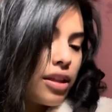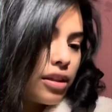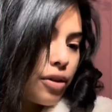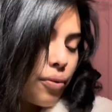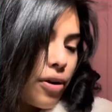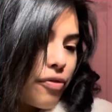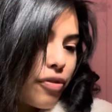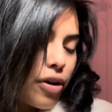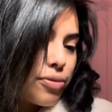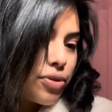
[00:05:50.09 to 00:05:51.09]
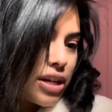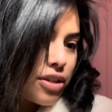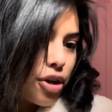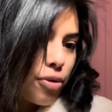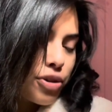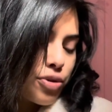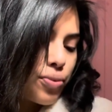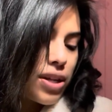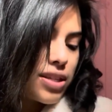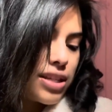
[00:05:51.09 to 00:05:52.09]
The one from 2 days ago, which was
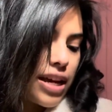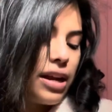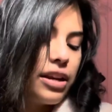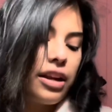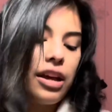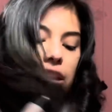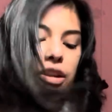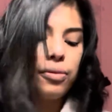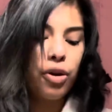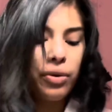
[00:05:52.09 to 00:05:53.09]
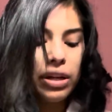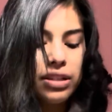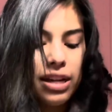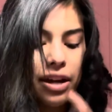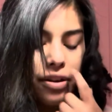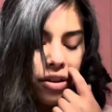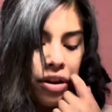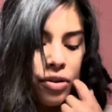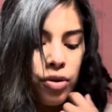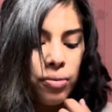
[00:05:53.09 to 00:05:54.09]
Wednesday, I didn't end up going because I had a
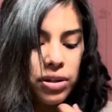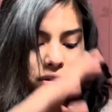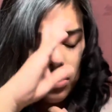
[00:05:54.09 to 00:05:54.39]
lot of homework to